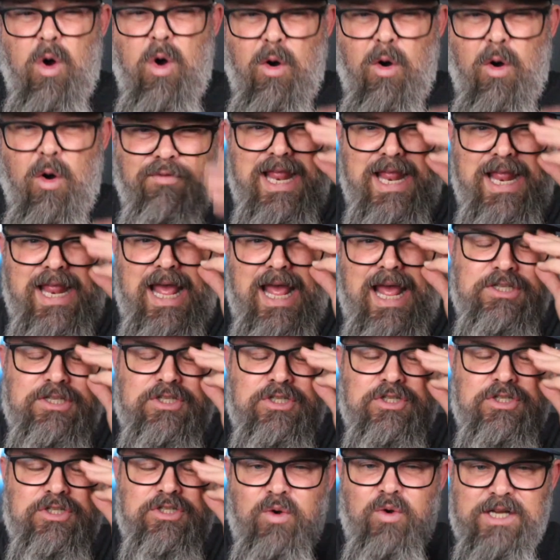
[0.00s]
that answers your
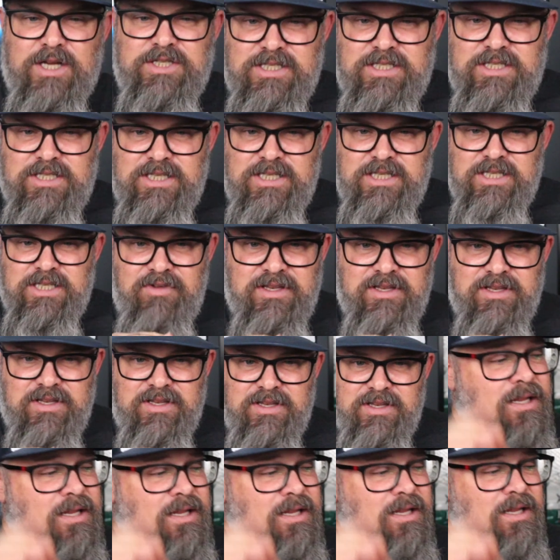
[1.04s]
question. And if it doesn't,
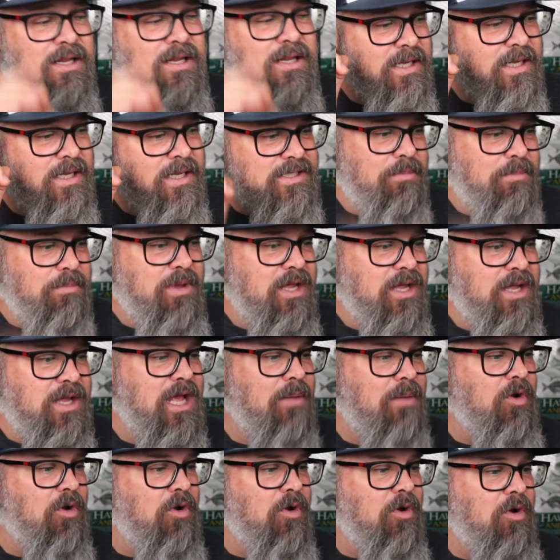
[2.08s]
send me a DM or an
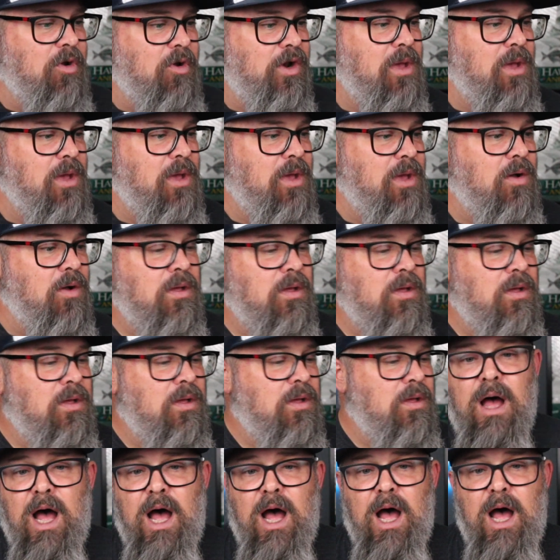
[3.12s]
email.
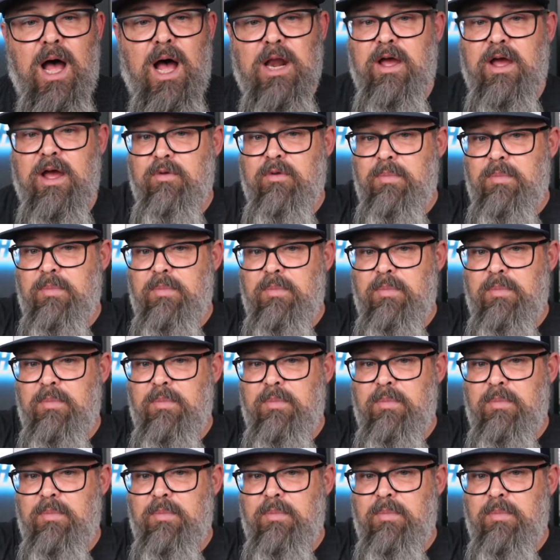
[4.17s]
Aloha, everybody.